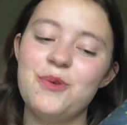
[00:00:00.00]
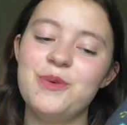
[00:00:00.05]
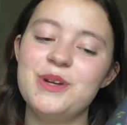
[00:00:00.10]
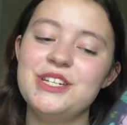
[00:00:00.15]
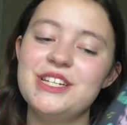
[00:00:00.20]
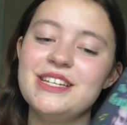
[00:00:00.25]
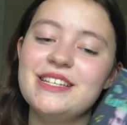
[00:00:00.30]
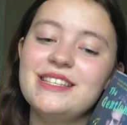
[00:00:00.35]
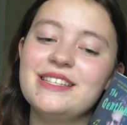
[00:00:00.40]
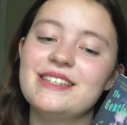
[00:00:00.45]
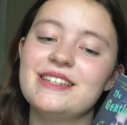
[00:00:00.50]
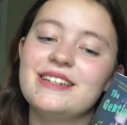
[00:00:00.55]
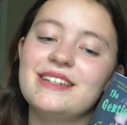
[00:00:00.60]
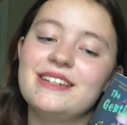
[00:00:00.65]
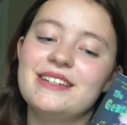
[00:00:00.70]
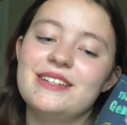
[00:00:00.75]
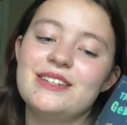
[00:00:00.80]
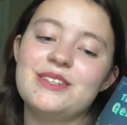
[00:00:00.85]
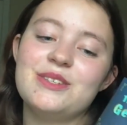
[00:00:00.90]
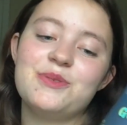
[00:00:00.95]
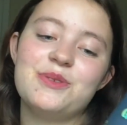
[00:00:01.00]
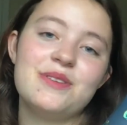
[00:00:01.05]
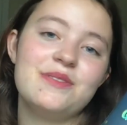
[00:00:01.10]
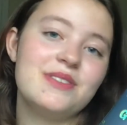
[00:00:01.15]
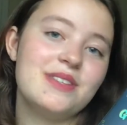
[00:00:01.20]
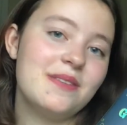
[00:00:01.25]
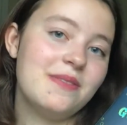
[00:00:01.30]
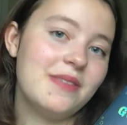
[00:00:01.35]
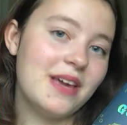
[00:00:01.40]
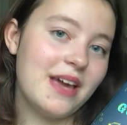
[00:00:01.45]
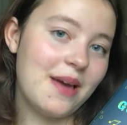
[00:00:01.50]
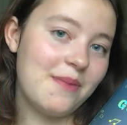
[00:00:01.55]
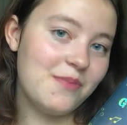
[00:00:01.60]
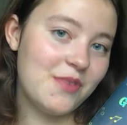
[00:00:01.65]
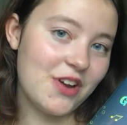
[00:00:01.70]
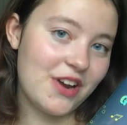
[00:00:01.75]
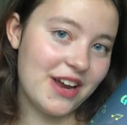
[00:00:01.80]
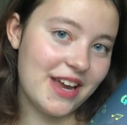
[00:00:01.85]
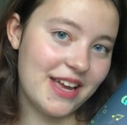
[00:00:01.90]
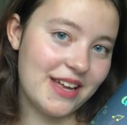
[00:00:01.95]
which is sort of something I'm
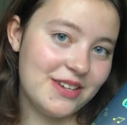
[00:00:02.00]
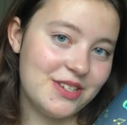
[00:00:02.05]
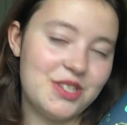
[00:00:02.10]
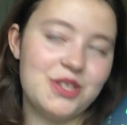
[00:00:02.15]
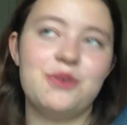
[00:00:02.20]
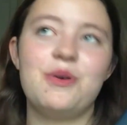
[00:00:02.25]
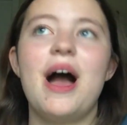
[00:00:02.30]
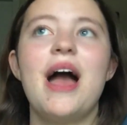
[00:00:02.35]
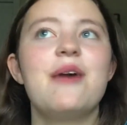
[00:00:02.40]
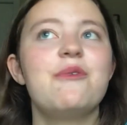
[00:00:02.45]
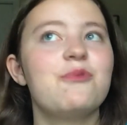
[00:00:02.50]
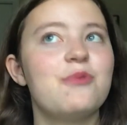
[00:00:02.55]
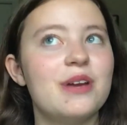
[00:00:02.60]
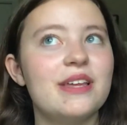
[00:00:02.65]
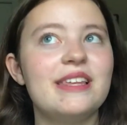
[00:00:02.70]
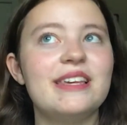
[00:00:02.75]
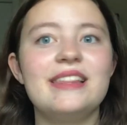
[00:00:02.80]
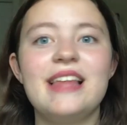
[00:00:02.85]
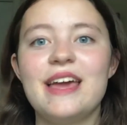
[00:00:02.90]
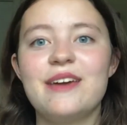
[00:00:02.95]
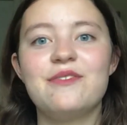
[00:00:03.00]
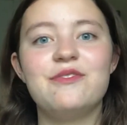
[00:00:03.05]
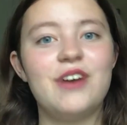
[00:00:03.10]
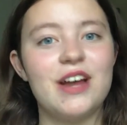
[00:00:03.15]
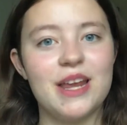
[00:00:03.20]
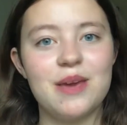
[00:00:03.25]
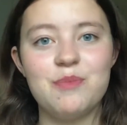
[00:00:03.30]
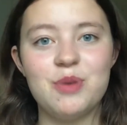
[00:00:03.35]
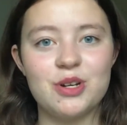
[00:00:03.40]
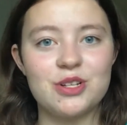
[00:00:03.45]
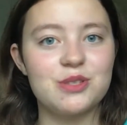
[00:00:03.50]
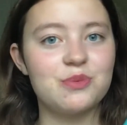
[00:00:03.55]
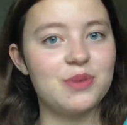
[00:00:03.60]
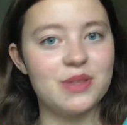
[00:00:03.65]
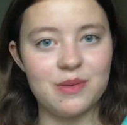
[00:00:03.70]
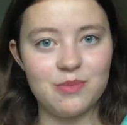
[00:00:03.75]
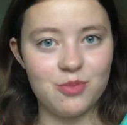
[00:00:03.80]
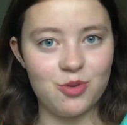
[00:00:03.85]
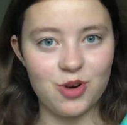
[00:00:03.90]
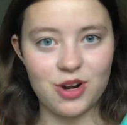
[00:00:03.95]
very into. I really like funny books
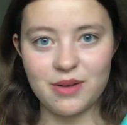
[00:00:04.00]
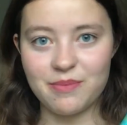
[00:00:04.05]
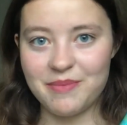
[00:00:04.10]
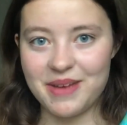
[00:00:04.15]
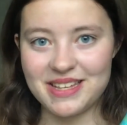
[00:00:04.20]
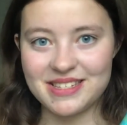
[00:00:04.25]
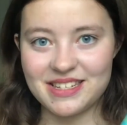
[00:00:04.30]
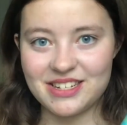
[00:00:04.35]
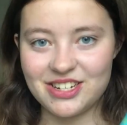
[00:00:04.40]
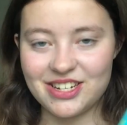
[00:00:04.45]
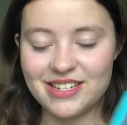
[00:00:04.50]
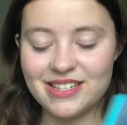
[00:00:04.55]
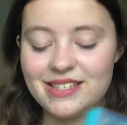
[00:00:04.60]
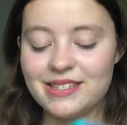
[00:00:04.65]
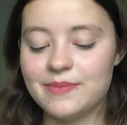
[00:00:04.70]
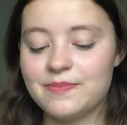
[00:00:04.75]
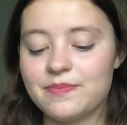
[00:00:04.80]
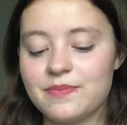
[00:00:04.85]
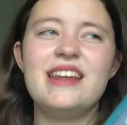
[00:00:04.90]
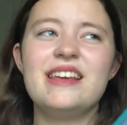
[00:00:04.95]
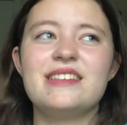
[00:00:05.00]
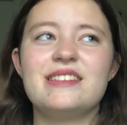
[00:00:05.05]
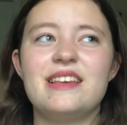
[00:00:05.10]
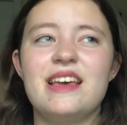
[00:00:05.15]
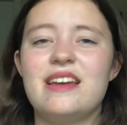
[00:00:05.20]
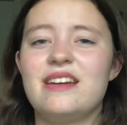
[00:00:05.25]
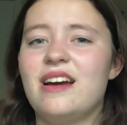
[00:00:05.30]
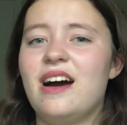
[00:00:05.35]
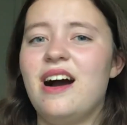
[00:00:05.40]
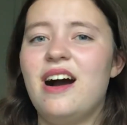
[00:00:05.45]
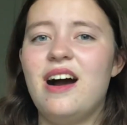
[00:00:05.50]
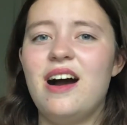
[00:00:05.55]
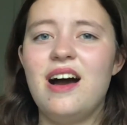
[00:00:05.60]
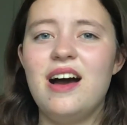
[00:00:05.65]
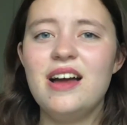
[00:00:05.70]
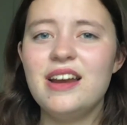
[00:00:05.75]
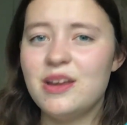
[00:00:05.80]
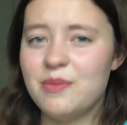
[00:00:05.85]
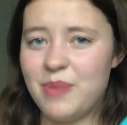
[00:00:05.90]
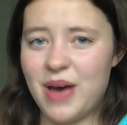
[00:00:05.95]
with important messages. It is an
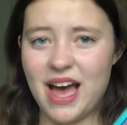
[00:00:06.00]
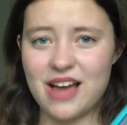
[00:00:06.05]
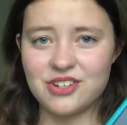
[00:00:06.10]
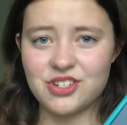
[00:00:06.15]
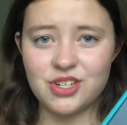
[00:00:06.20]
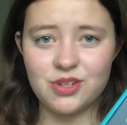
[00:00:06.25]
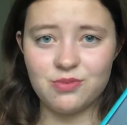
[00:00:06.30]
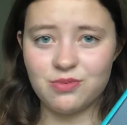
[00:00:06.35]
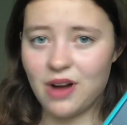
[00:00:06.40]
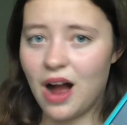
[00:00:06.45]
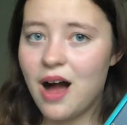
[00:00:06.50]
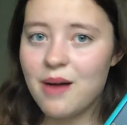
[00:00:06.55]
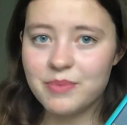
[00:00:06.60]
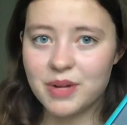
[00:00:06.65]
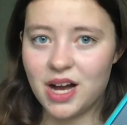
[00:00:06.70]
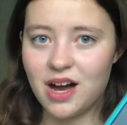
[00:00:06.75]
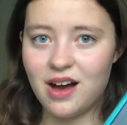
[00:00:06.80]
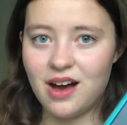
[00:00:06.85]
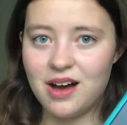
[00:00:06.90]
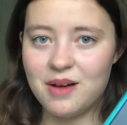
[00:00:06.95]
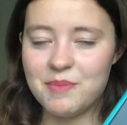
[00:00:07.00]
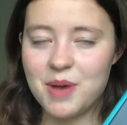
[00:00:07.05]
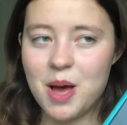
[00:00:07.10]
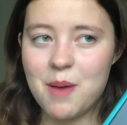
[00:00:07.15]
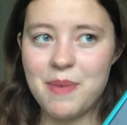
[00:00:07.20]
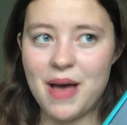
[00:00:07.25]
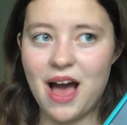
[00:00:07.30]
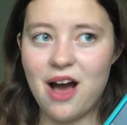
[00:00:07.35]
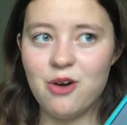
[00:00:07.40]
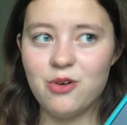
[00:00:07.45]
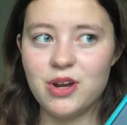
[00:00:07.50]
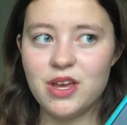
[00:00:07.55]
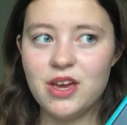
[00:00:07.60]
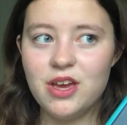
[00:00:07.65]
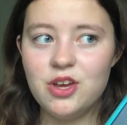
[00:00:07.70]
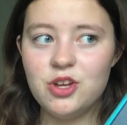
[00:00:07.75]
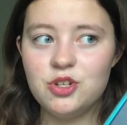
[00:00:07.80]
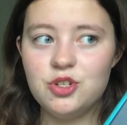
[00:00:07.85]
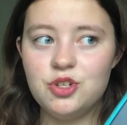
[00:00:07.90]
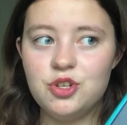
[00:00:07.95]
unabashed rom-com about
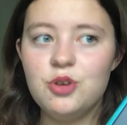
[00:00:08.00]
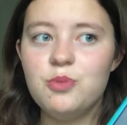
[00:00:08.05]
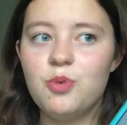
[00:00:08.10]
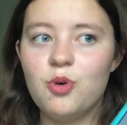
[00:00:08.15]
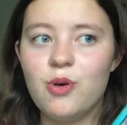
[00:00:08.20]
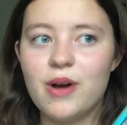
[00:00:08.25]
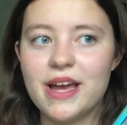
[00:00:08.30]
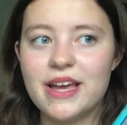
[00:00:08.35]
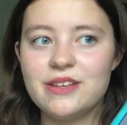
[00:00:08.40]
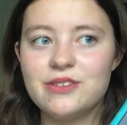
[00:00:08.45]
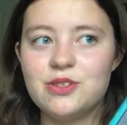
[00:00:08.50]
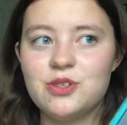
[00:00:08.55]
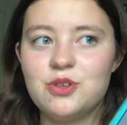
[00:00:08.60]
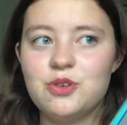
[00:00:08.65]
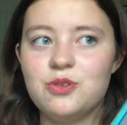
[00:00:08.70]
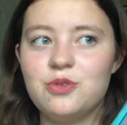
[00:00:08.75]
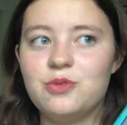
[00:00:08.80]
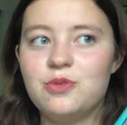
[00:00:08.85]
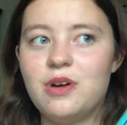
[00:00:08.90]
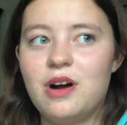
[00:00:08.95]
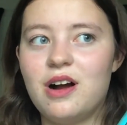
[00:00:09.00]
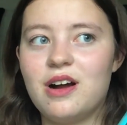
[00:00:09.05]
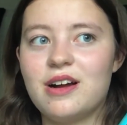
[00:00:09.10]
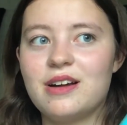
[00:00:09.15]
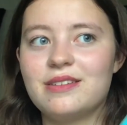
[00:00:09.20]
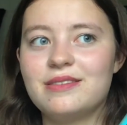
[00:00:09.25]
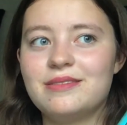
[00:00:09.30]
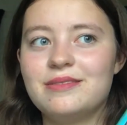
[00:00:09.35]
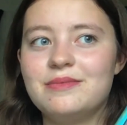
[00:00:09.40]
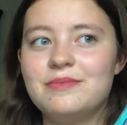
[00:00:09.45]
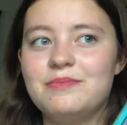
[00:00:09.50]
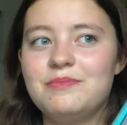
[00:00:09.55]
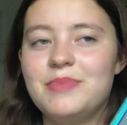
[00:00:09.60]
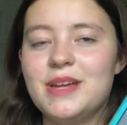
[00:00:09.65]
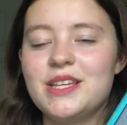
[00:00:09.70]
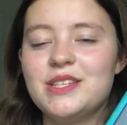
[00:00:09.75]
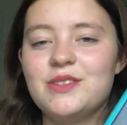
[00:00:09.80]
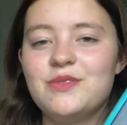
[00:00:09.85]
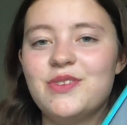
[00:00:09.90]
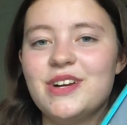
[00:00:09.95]
2 boys who are
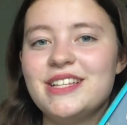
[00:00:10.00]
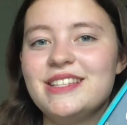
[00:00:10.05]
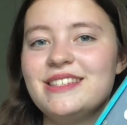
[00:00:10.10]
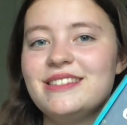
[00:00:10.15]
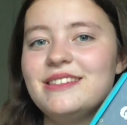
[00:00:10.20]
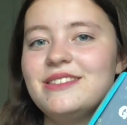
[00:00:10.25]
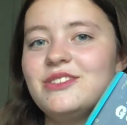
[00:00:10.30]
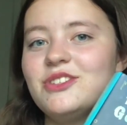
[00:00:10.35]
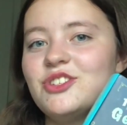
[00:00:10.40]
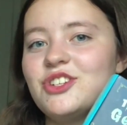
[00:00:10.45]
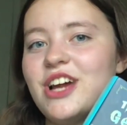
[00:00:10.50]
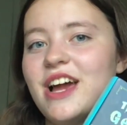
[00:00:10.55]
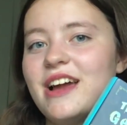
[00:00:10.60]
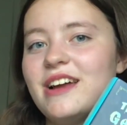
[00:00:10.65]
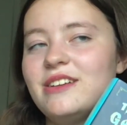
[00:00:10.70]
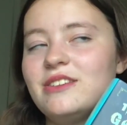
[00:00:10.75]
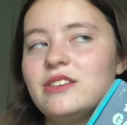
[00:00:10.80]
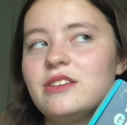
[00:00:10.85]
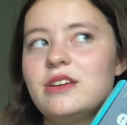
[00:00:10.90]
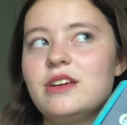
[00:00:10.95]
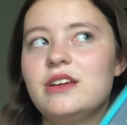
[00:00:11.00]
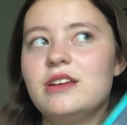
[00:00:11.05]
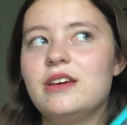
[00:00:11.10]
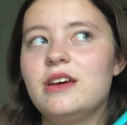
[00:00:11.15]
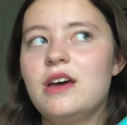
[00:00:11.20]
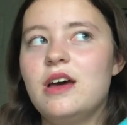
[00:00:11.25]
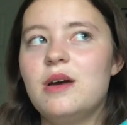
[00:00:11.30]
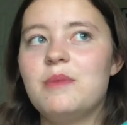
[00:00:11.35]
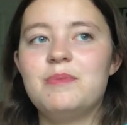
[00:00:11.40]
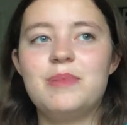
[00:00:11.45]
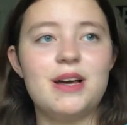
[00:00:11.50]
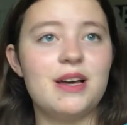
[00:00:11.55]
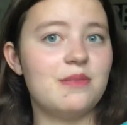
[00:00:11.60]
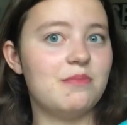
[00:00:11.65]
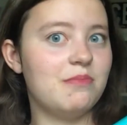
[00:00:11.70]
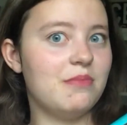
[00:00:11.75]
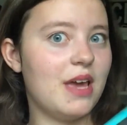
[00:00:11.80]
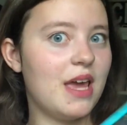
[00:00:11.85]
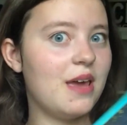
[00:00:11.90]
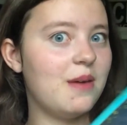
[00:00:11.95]
best friends since childhood, but
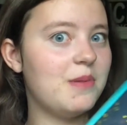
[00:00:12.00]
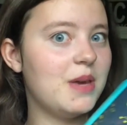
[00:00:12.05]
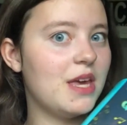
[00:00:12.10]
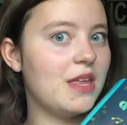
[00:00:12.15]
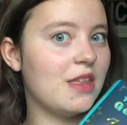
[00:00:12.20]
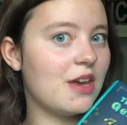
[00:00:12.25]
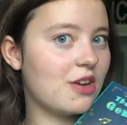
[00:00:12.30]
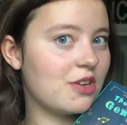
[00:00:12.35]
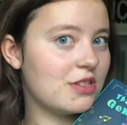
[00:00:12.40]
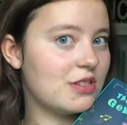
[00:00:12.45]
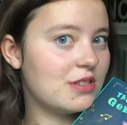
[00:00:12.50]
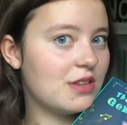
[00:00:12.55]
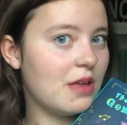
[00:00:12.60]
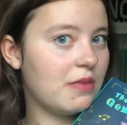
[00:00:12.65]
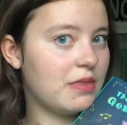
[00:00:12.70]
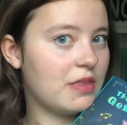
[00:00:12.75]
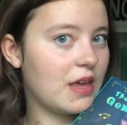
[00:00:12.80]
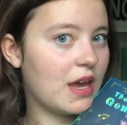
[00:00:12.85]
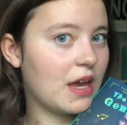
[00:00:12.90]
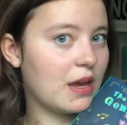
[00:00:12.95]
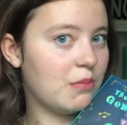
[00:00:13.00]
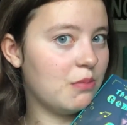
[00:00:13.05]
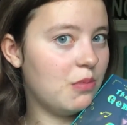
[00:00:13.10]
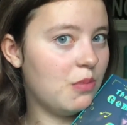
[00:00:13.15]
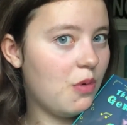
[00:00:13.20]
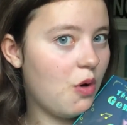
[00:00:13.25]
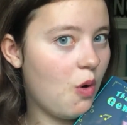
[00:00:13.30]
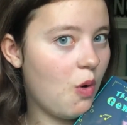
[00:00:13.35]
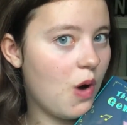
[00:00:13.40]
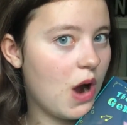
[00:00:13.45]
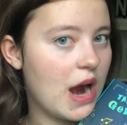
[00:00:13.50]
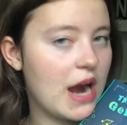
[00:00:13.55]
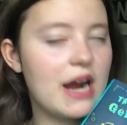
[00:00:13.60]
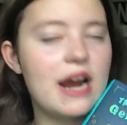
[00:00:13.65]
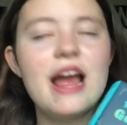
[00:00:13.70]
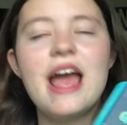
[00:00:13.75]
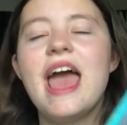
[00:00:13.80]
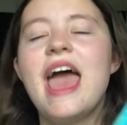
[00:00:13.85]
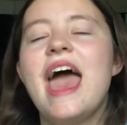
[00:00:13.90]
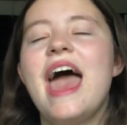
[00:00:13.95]
maybe there's something
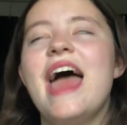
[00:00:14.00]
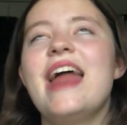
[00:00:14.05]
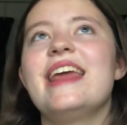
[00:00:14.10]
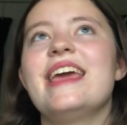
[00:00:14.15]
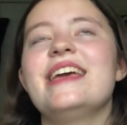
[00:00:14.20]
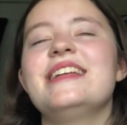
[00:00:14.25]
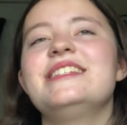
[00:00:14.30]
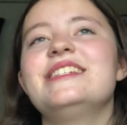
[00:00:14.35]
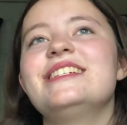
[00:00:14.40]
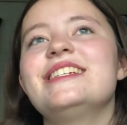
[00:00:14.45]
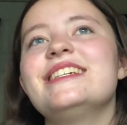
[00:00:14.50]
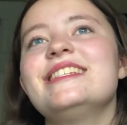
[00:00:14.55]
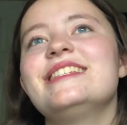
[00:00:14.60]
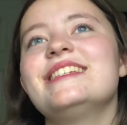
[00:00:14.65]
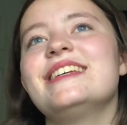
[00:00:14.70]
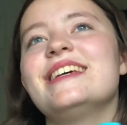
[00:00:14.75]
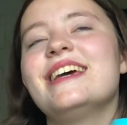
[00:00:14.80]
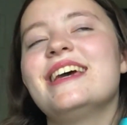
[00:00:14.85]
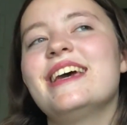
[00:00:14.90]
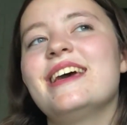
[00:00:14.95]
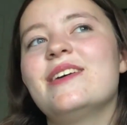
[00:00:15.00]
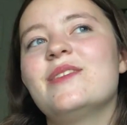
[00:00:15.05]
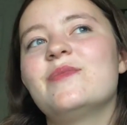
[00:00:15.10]
more. And it's just,